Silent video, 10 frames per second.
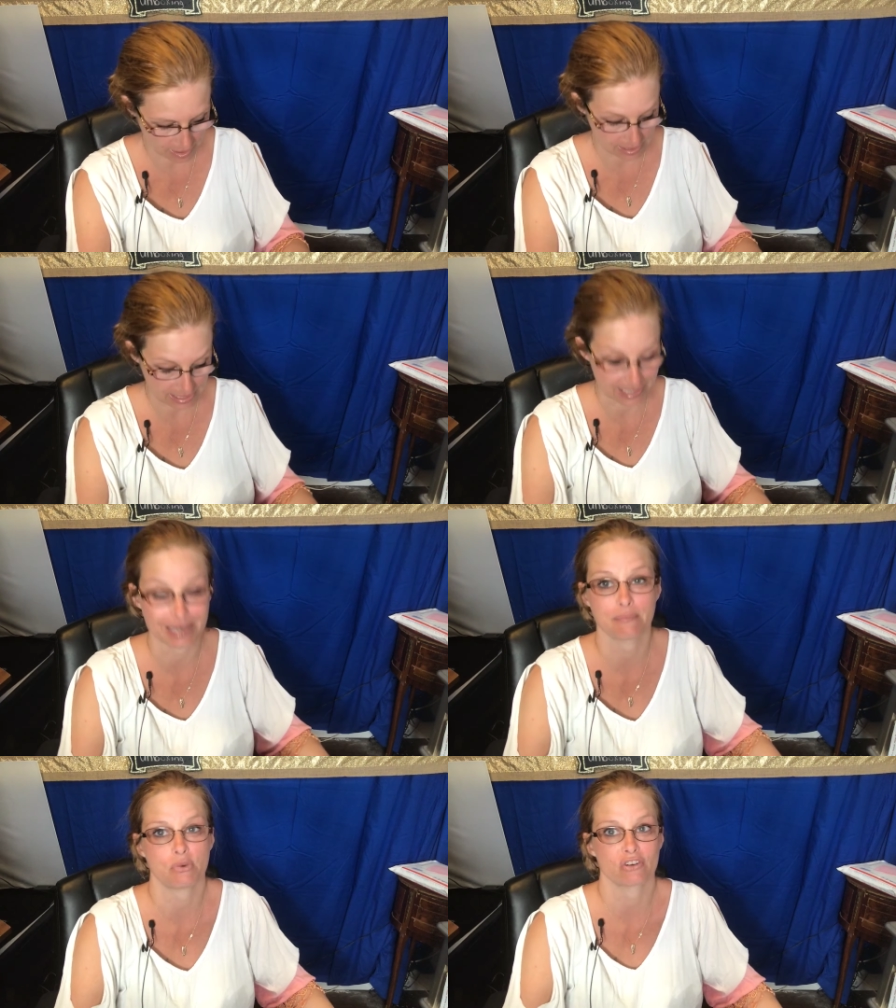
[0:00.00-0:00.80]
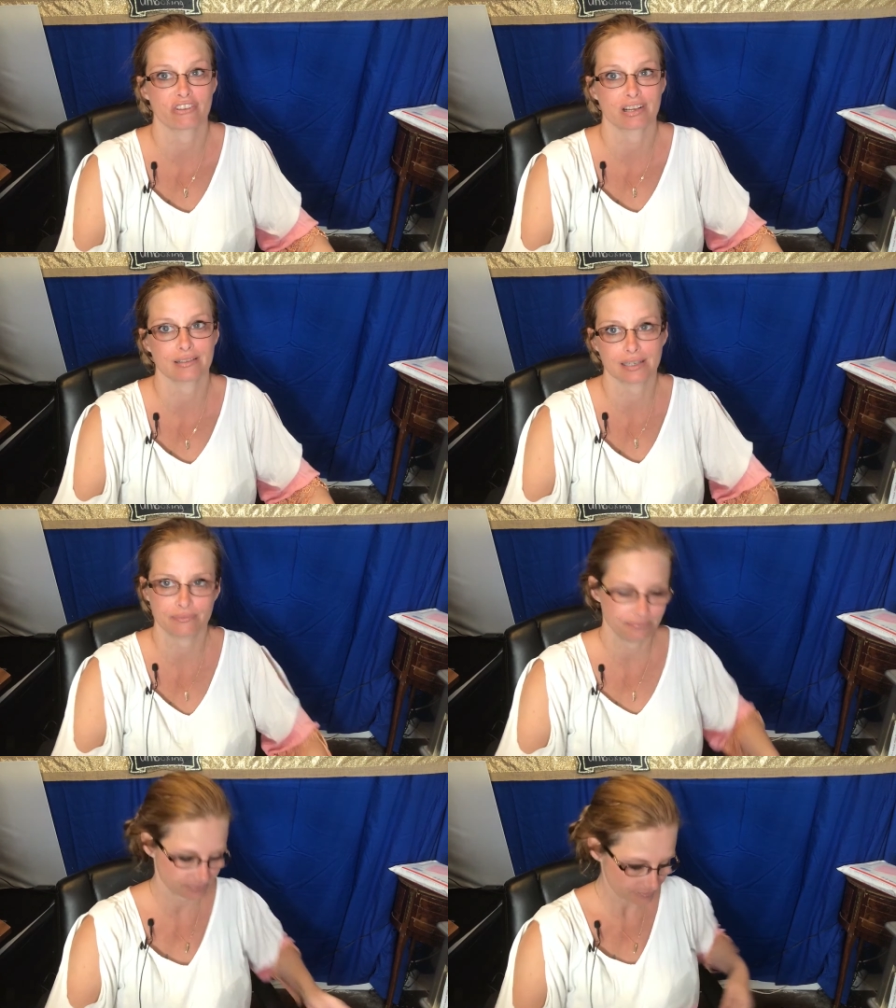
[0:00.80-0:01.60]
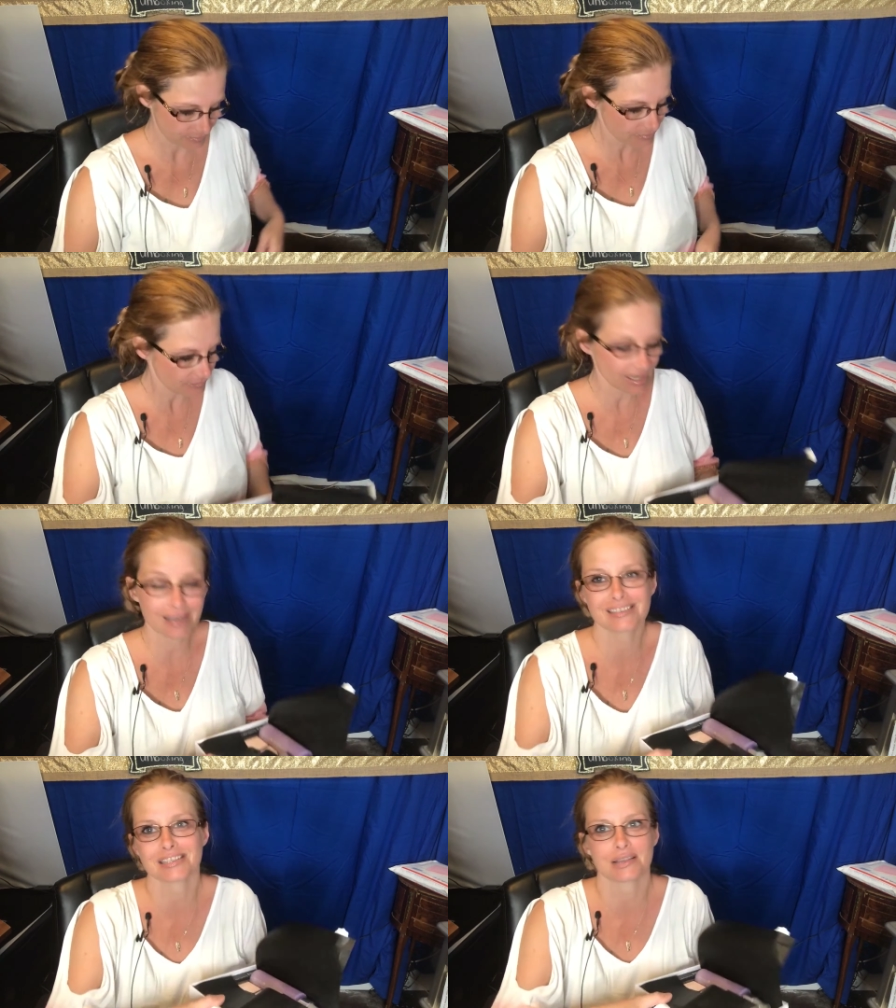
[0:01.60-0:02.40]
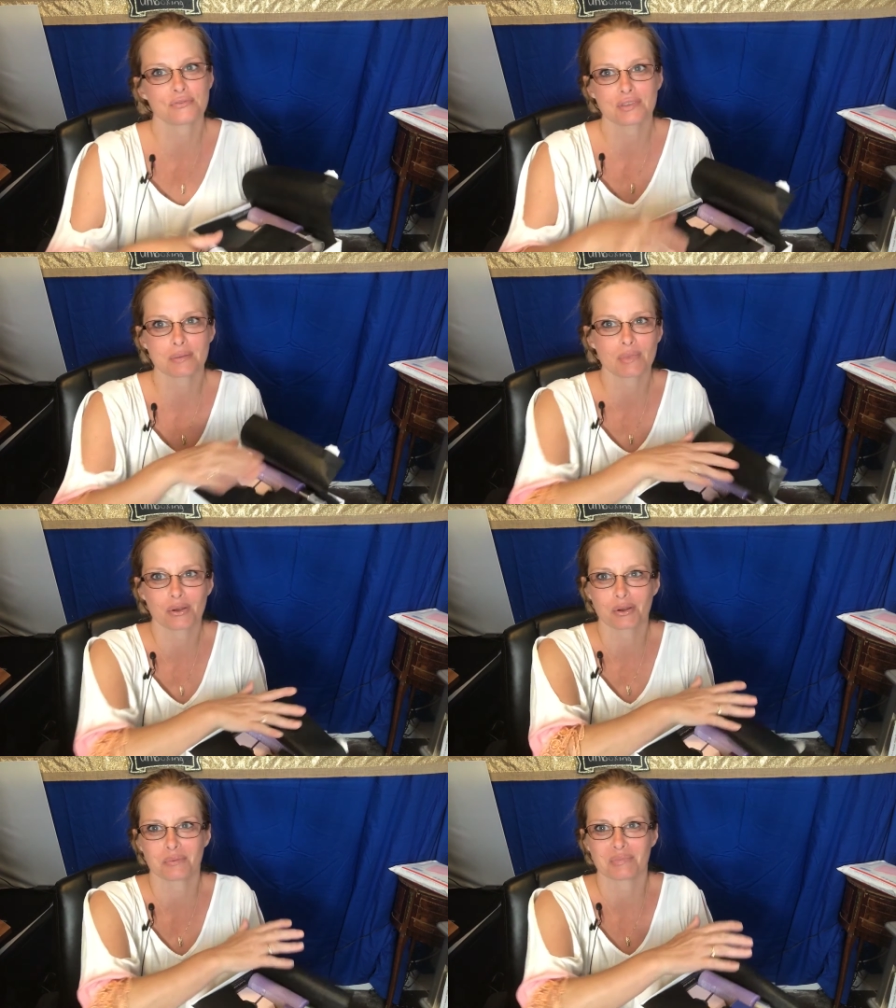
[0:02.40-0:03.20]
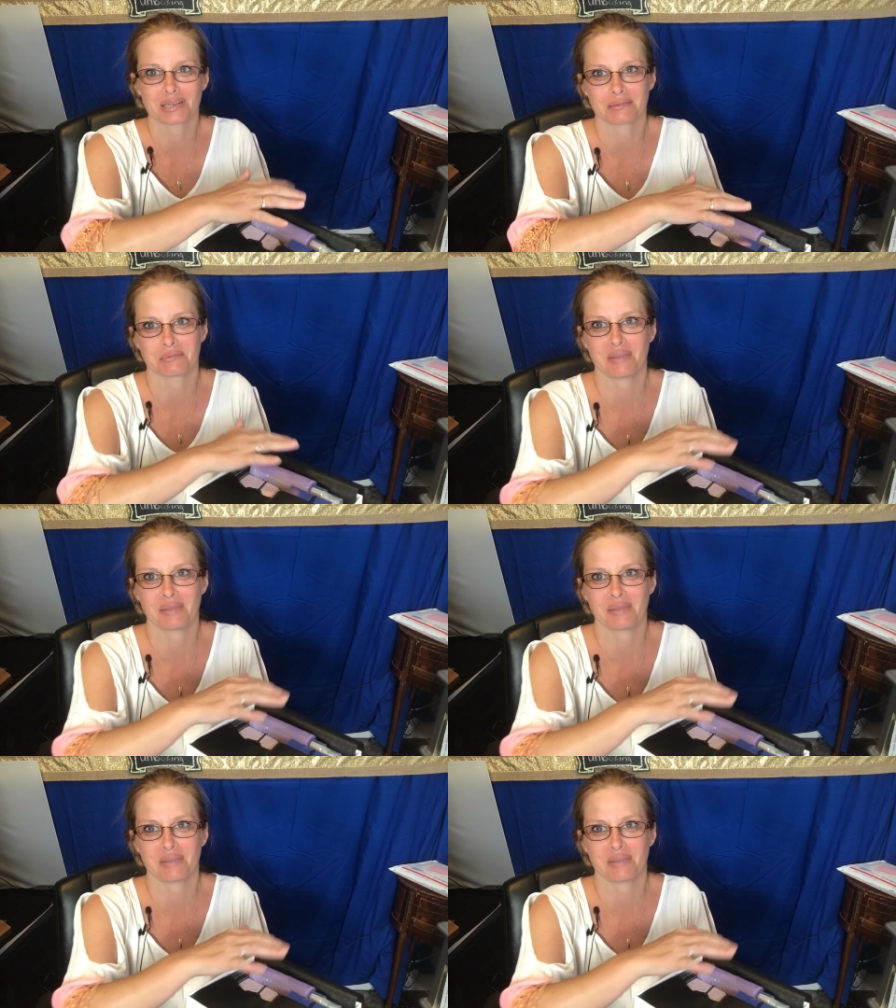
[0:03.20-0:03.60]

I did it perfectly. I just have a thing about opening up the